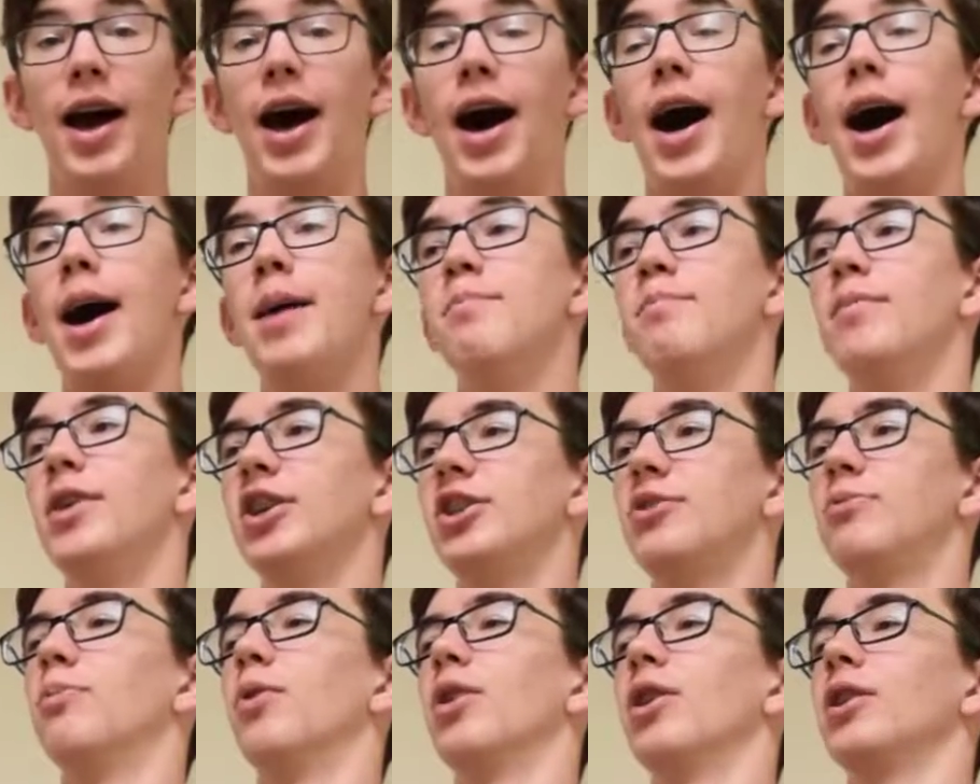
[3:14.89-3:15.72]
I
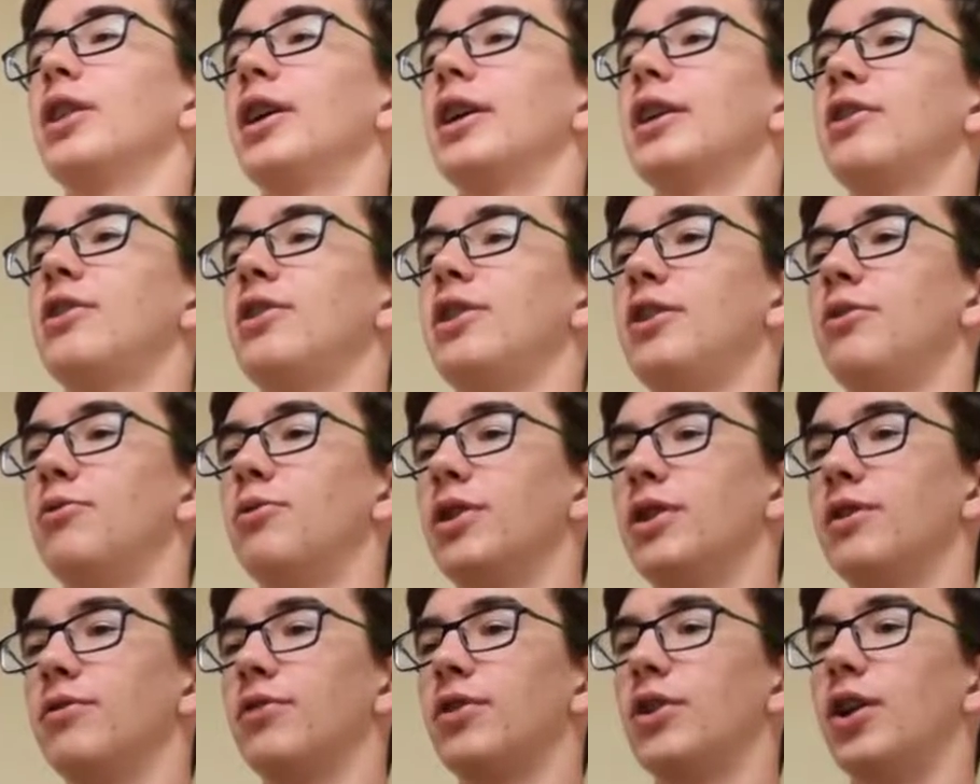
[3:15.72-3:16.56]
much more likely
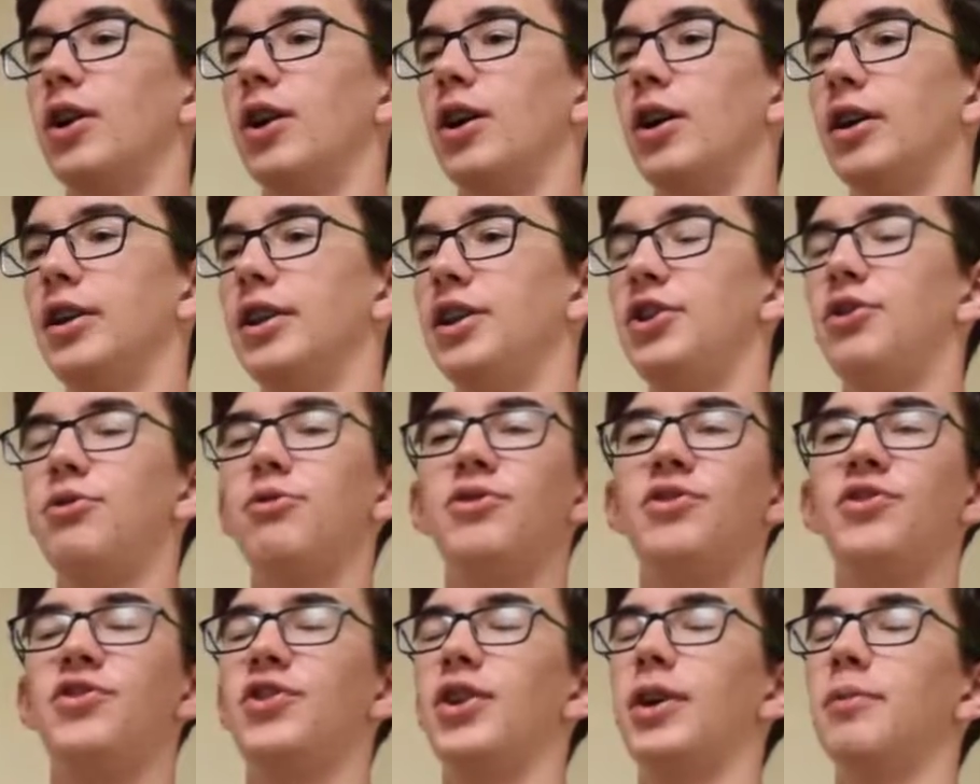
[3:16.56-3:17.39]
would have gone
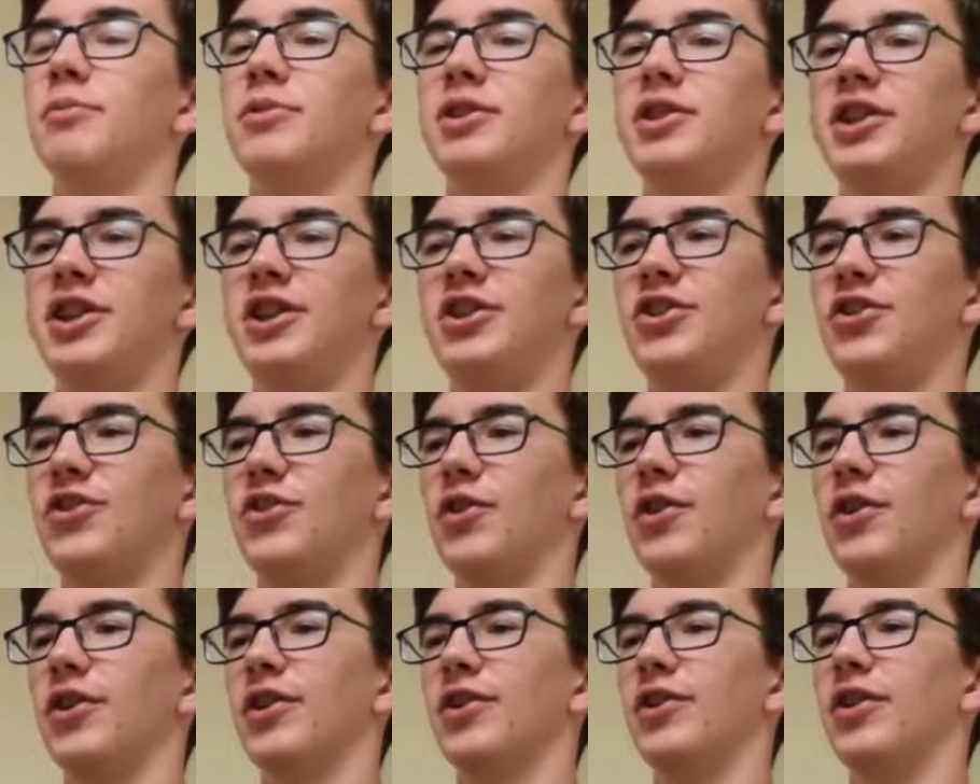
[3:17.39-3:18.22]
into some religious
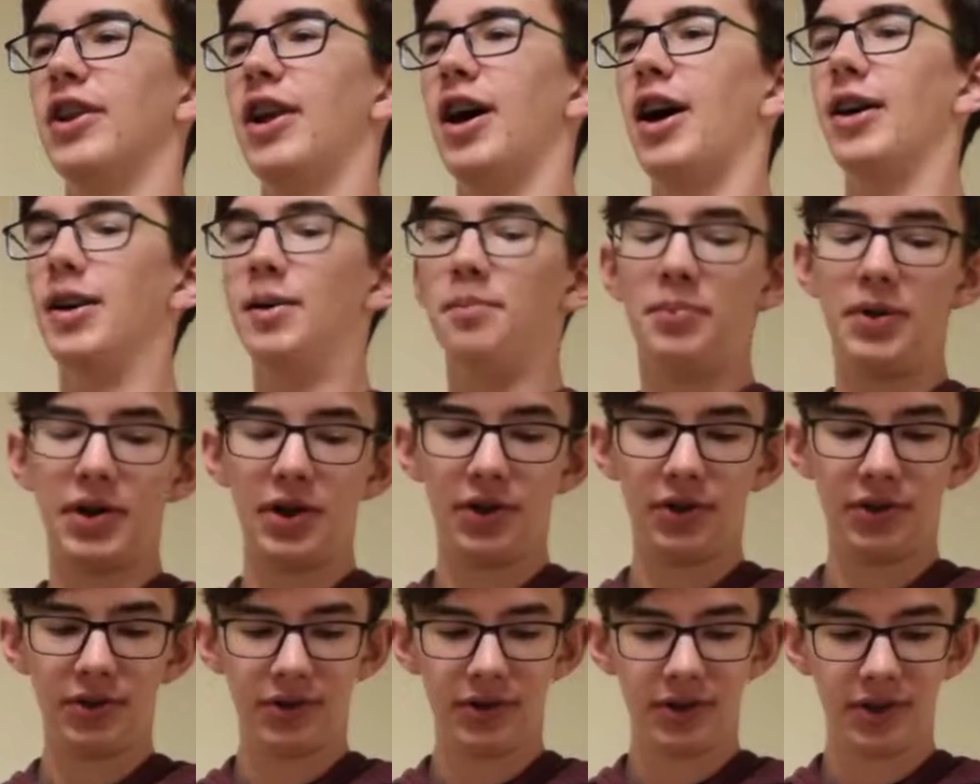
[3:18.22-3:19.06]
order than on a
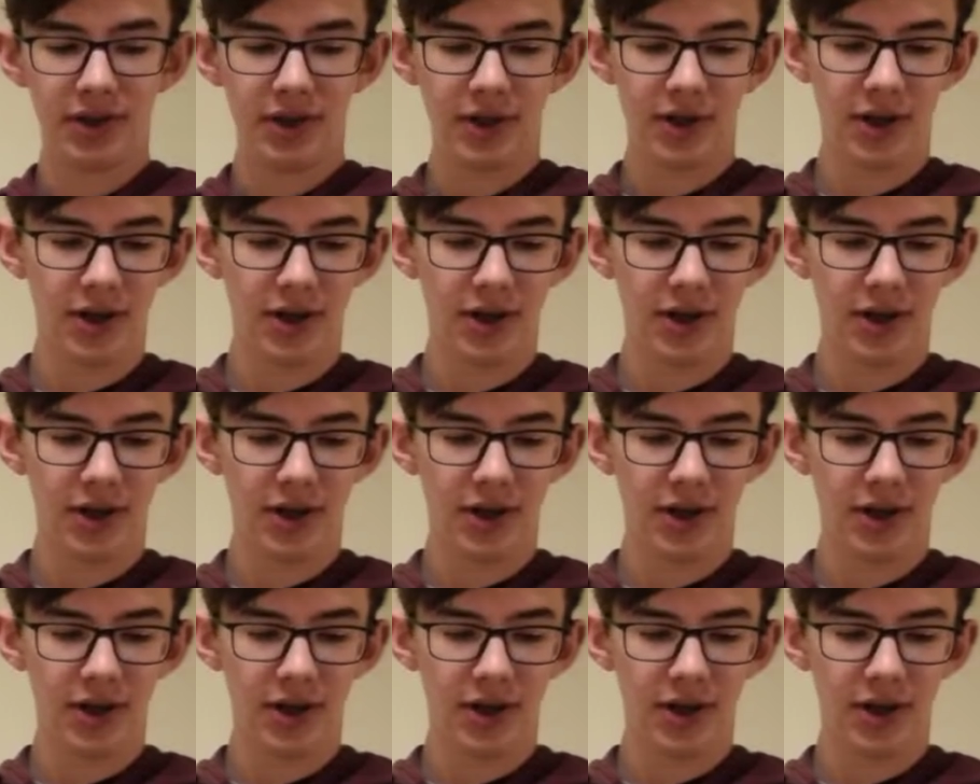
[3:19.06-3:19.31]
boat,